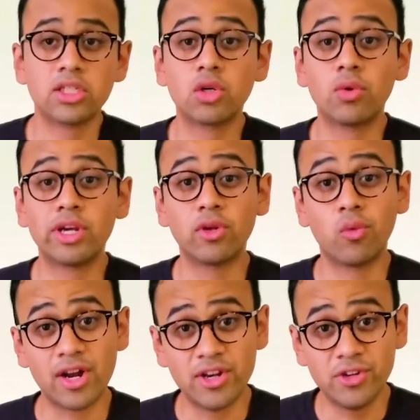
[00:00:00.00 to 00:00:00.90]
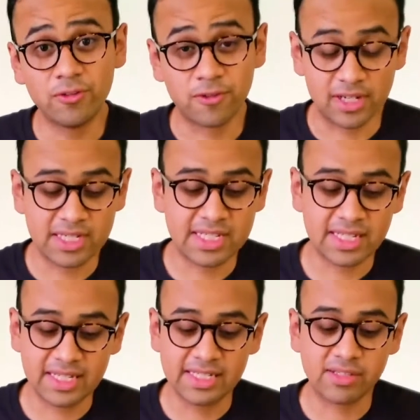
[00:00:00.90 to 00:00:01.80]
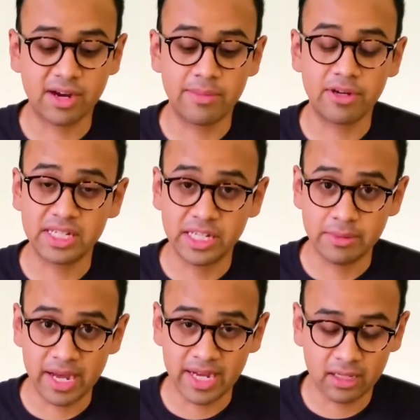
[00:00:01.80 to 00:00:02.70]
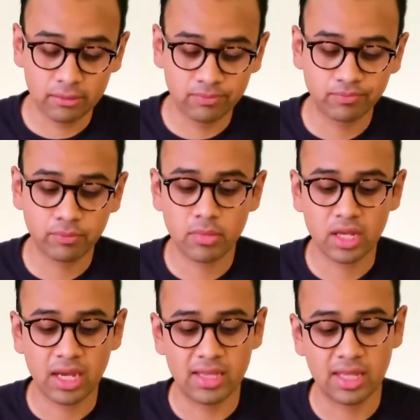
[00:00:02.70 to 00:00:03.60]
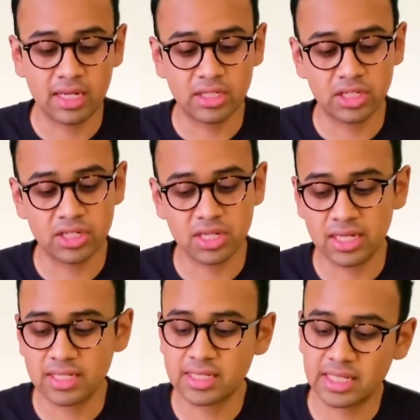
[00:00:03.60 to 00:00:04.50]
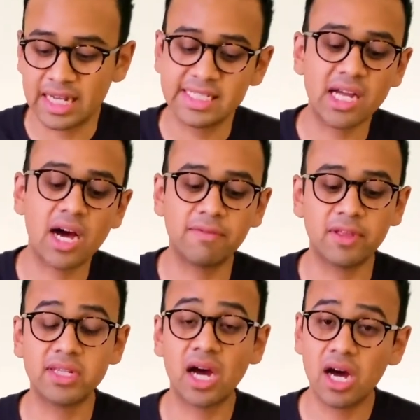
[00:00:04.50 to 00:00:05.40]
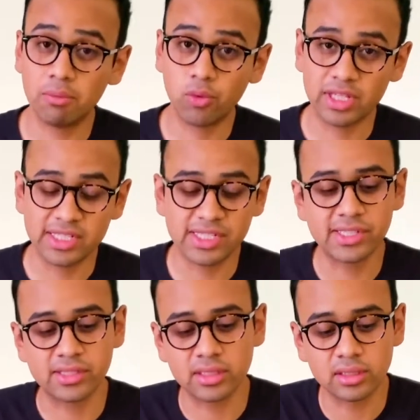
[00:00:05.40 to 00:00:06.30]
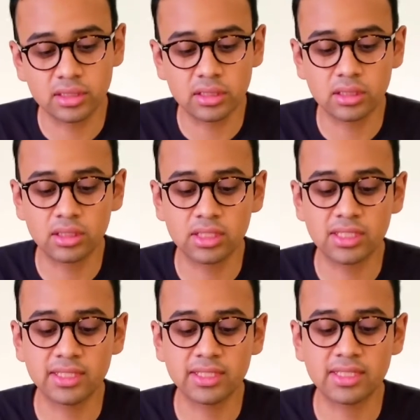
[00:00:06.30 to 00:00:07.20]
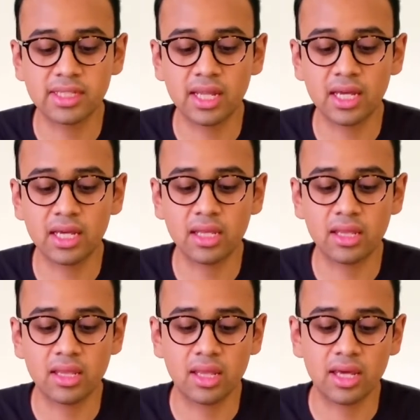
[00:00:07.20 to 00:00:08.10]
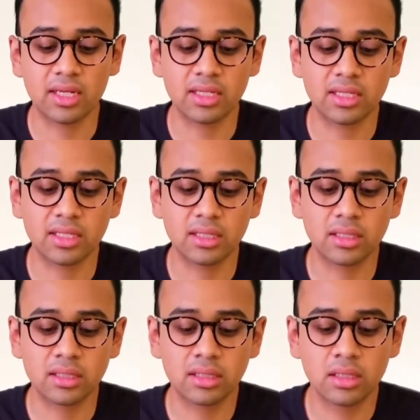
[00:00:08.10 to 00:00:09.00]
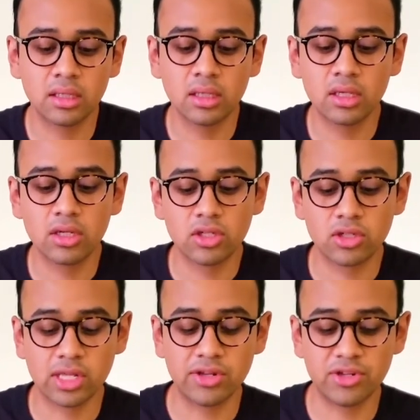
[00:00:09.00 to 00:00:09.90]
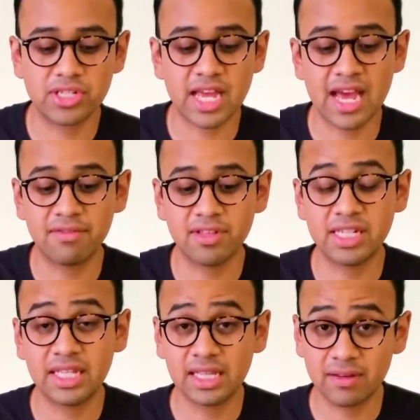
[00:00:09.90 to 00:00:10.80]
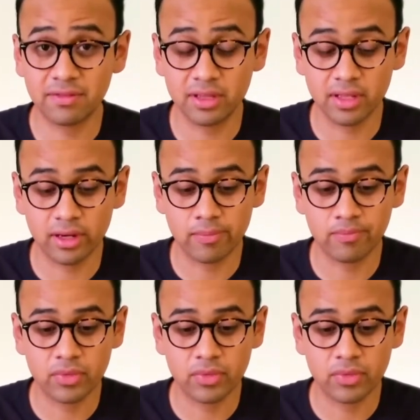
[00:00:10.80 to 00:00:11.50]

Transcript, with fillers: So what you'll wanna do first is grab your tea bag and then just slice off the top with the scissors, just like that. And you just have the tea left in there.